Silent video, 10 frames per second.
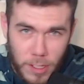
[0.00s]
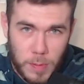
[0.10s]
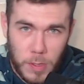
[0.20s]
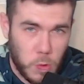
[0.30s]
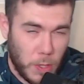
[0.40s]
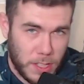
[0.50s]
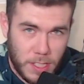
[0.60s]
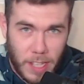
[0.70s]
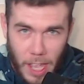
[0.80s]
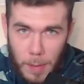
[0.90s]
between the
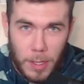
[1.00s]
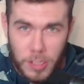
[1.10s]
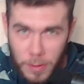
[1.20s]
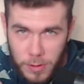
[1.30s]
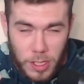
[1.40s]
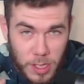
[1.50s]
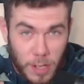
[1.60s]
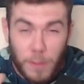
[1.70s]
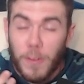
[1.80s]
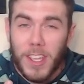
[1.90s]
damage of just
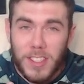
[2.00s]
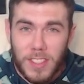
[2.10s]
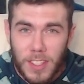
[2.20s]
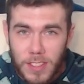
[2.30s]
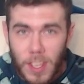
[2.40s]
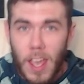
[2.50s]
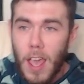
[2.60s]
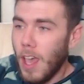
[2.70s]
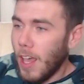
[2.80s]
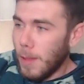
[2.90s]
their faces,
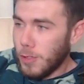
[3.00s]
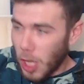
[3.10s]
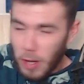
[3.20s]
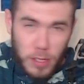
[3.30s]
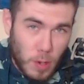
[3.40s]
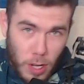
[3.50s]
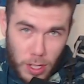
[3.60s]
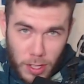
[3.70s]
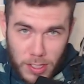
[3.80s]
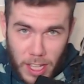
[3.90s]
Jared Gordon
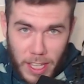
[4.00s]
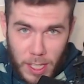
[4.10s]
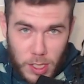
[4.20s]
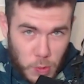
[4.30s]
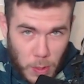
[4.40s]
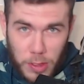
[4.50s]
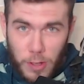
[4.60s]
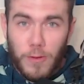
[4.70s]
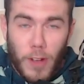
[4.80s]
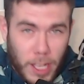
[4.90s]
looks like he just went
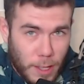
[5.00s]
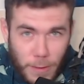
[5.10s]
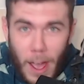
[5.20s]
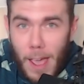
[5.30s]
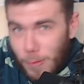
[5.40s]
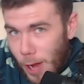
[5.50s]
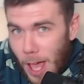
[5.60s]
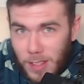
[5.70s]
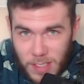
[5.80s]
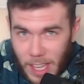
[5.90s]
through fucking 5
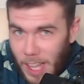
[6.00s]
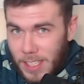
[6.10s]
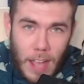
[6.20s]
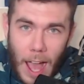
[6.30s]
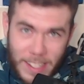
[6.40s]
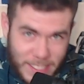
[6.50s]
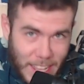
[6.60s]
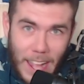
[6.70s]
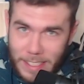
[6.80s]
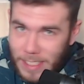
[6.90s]
rounds against
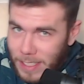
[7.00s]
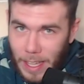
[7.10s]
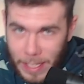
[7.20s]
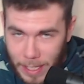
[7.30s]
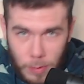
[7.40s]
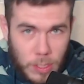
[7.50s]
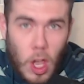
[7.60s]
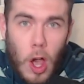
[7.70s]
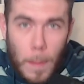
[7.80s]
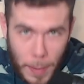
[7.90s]
Adesanya. Like, he was
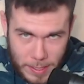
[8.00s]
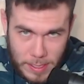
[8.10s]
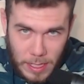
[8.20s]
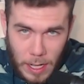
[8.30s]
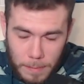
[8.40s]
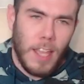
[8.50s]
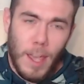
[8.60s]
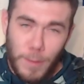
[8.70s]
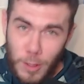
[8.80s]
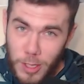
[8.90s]
all busted up.
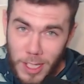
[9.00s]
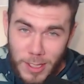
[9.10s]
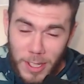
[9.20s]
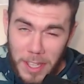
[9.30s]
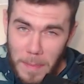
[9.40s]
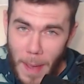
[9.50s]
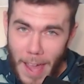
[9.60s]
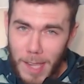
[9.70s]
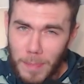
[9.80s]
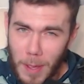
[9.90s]
If you just look at
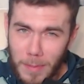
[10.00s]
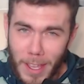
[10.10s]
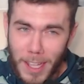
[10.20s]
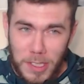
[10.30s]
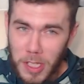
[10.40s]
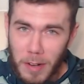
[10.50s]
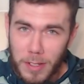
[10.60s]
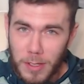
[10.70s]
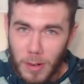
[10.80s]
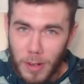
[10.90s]
Paddy Pimblett and
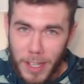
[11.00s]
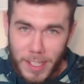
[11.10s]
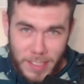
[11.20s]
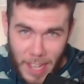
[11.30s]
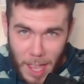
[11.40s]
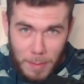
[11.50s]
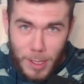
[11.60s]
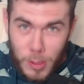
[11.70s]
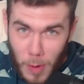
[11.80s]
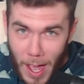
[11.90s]
Jared Gordon
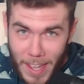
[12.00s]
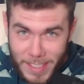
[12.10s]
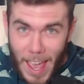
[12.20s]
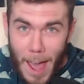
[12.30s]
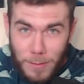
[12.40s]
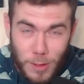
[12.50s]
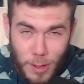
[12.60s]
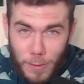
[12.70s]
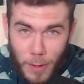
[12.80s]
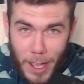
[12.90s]
damage-wise after
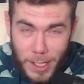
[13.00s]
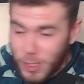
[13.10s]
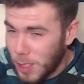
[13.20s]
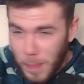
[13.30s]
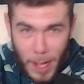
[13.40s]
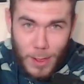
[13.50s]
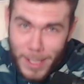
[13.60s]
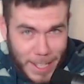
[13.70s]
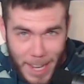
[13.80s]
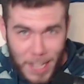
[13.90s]
the fight, just by
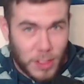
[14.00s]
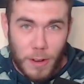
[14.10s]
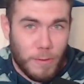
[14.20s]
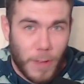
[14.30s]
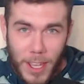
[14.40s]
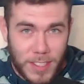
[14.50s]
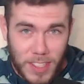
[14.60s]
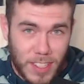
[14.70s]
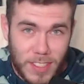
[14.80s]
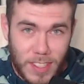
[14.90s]
looking at their
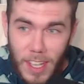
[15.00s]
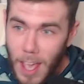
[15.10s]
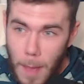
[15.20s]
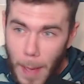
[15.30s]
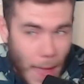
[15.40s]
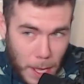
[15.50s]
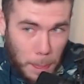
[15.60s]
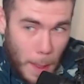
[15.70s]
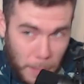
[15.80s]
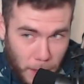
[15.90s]
faces, Paddy
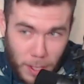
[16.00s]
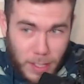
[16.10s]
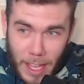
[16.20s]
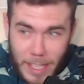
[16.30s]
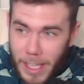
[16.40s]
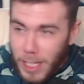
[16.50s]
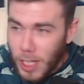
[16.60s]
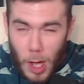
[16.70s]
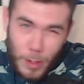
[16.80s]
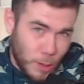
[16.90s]
Pimblett looked like he could
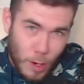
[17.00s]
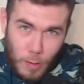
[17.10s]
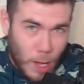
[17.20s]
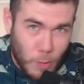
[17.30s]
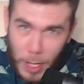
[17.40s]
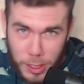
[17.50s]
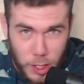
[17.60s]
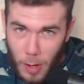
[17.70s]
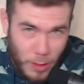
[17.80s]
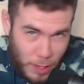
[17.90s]
go do a runway
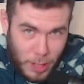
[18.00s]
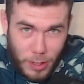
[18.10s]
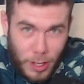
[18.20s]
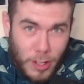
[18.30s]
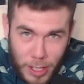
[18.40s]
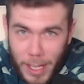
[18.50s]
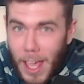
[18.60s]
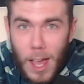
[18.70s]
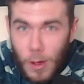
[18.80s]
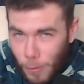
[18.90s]
show literally
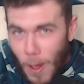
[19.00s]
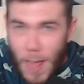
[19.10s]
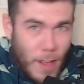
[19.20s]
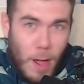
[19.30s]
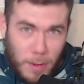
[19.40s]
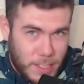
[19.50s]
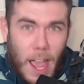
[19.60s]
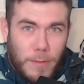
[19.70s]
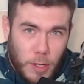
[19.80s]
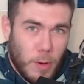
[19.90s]
5 hours
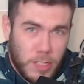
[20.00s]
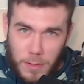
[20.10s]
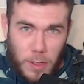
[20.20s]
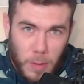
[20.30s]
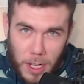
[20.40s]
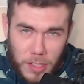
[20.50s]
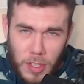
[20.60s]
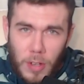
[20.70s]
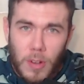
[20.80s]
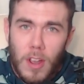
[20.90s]
afterwards if he wanted
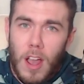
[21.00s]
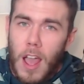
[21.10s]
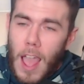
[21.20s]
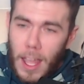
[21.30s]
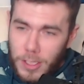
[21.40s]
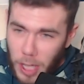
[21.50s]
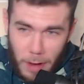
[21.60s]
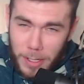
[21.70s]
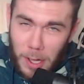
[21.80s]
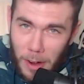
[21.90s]
to.
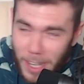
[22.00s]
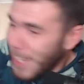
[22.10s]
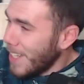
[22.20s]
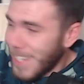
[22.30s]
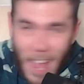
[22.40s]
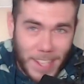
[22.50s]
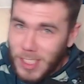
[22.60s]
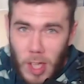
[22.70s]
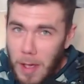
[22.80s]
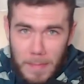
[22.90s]
Jared Gordon, not
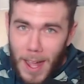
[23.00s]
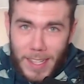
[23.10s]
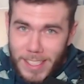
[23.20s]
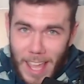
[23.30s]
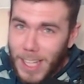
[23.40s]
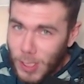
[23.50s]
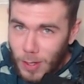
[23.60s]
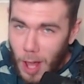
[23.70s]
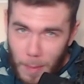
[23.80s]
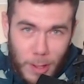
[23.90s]
so much. That
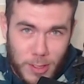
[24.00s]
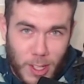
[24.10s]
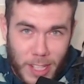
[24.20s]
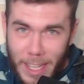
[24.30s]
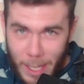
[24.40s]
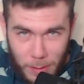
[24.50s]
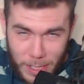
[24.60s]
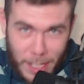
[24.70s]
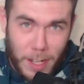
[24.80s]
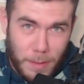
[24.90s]
dude almost looked like he
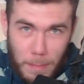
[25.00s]
needed